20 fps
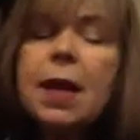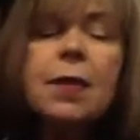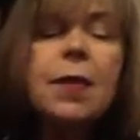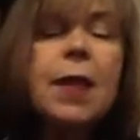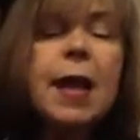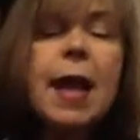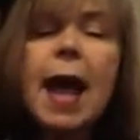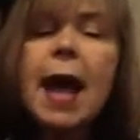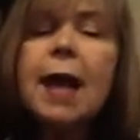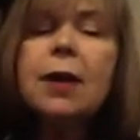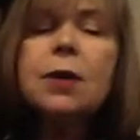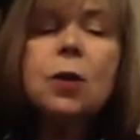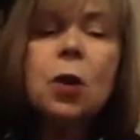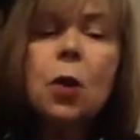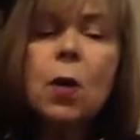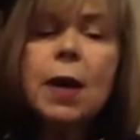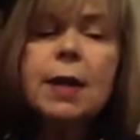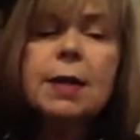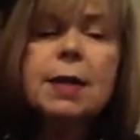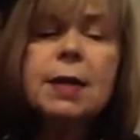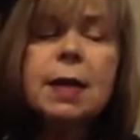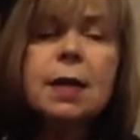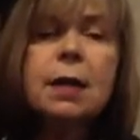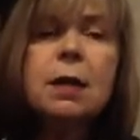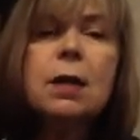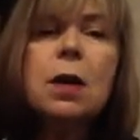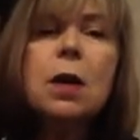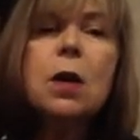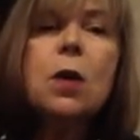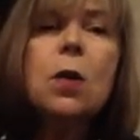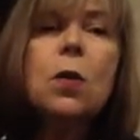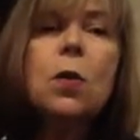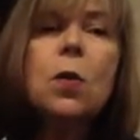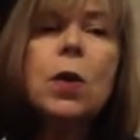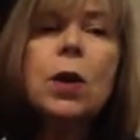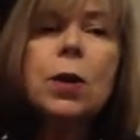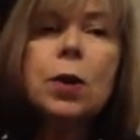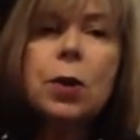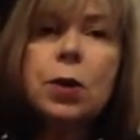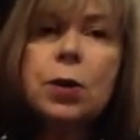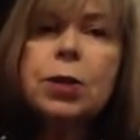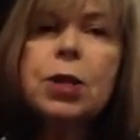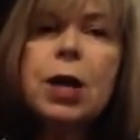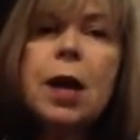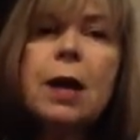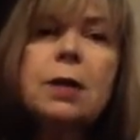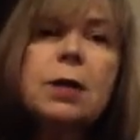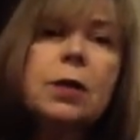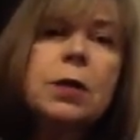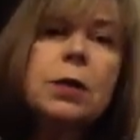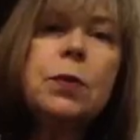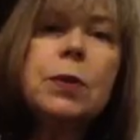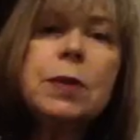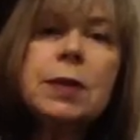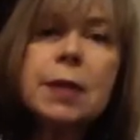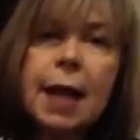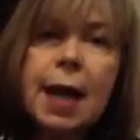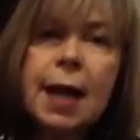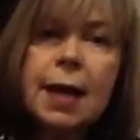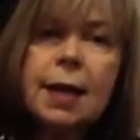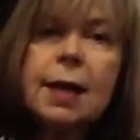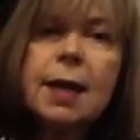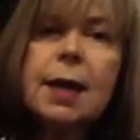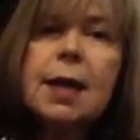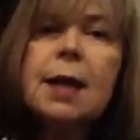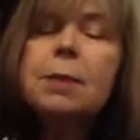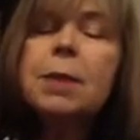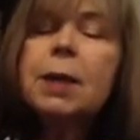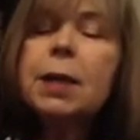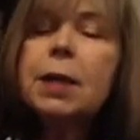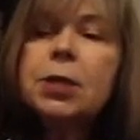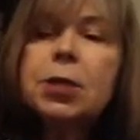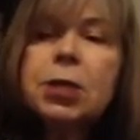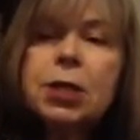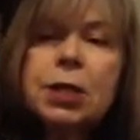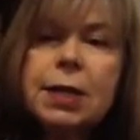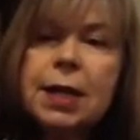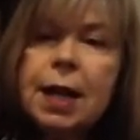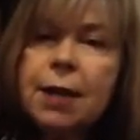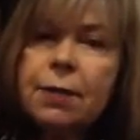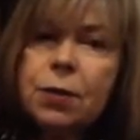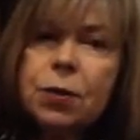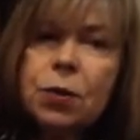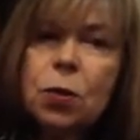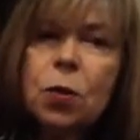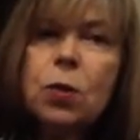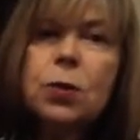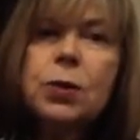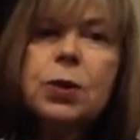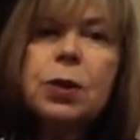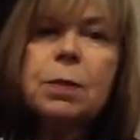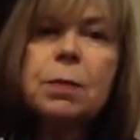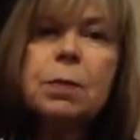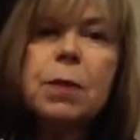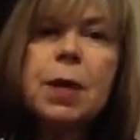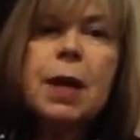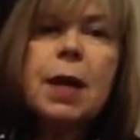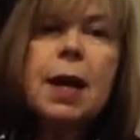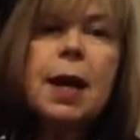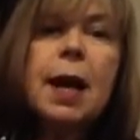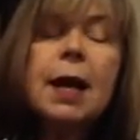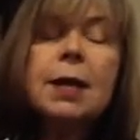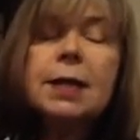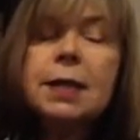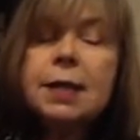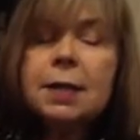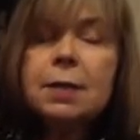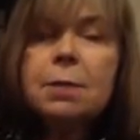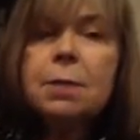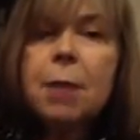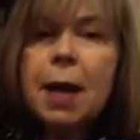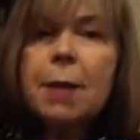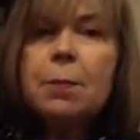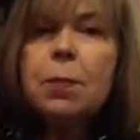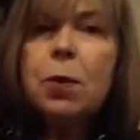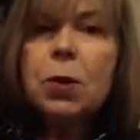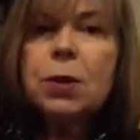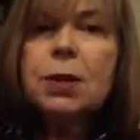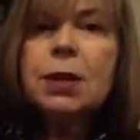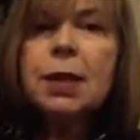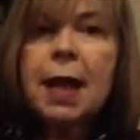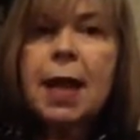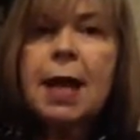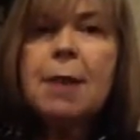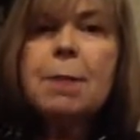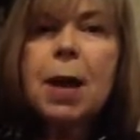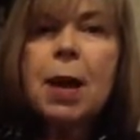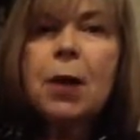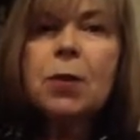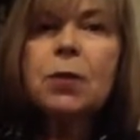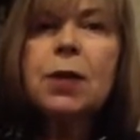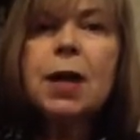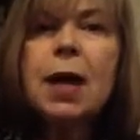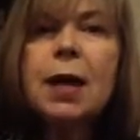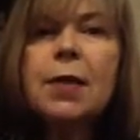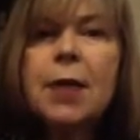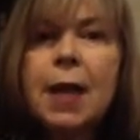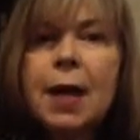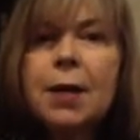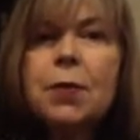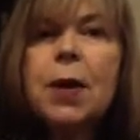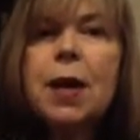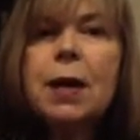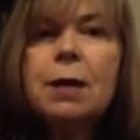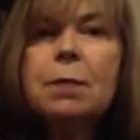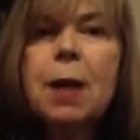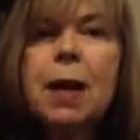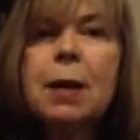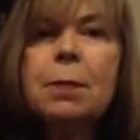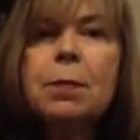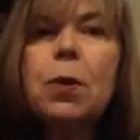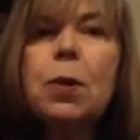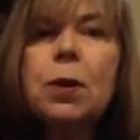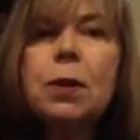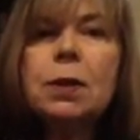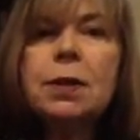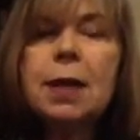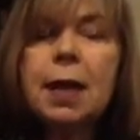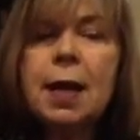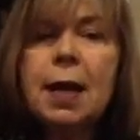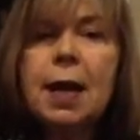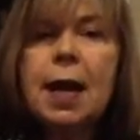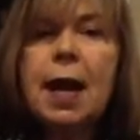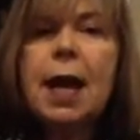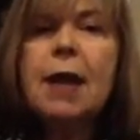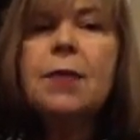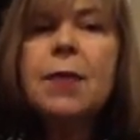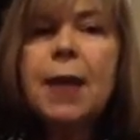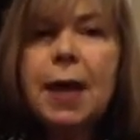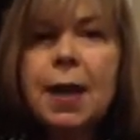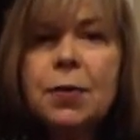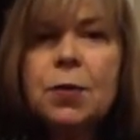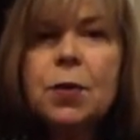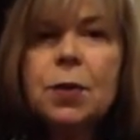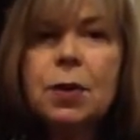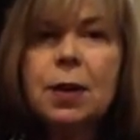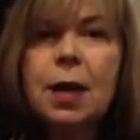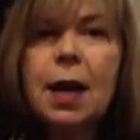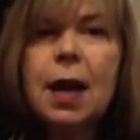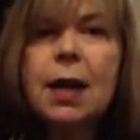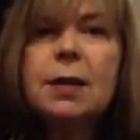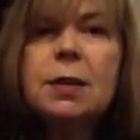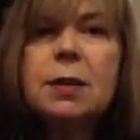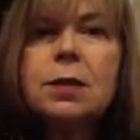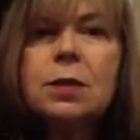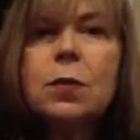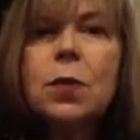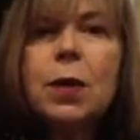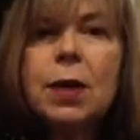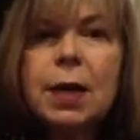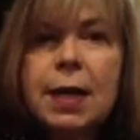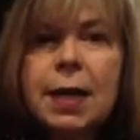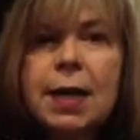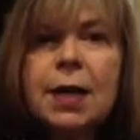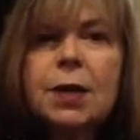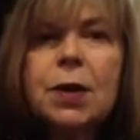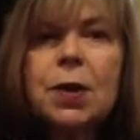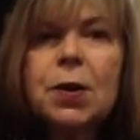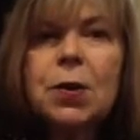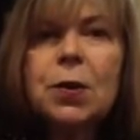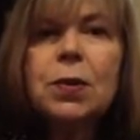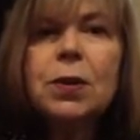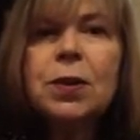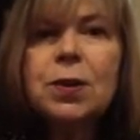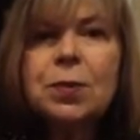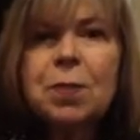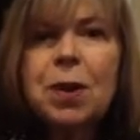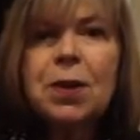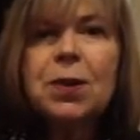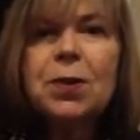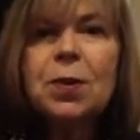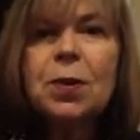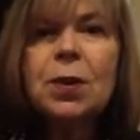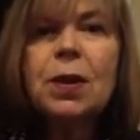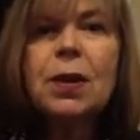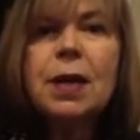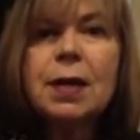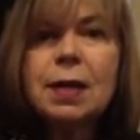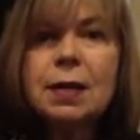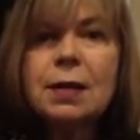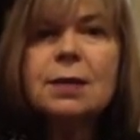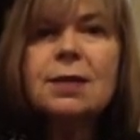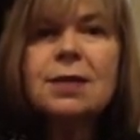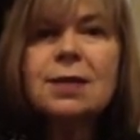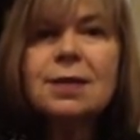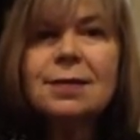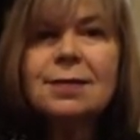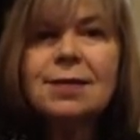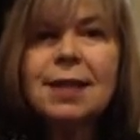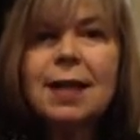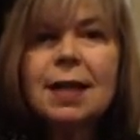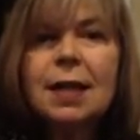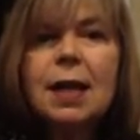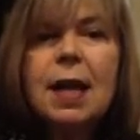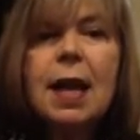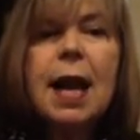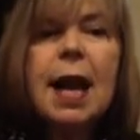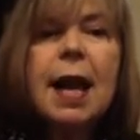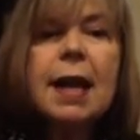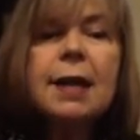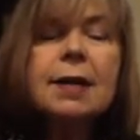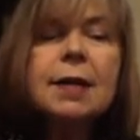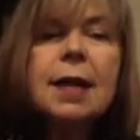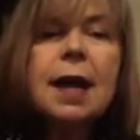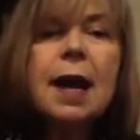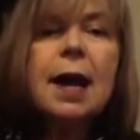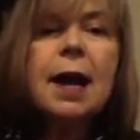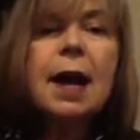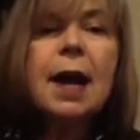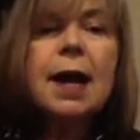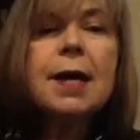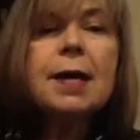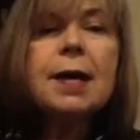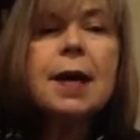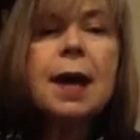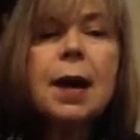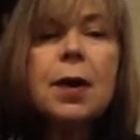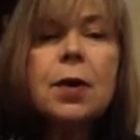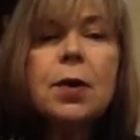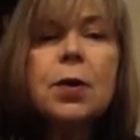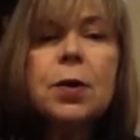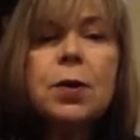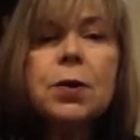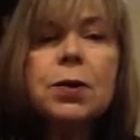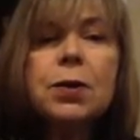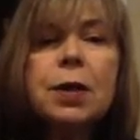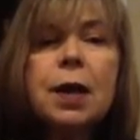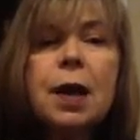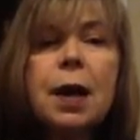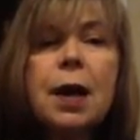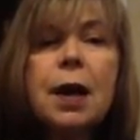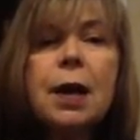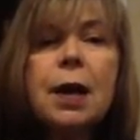They had no idea what her childhood was like because she'd never told them until my books came out and they read my books and they realized what a hero their mother is. And I heard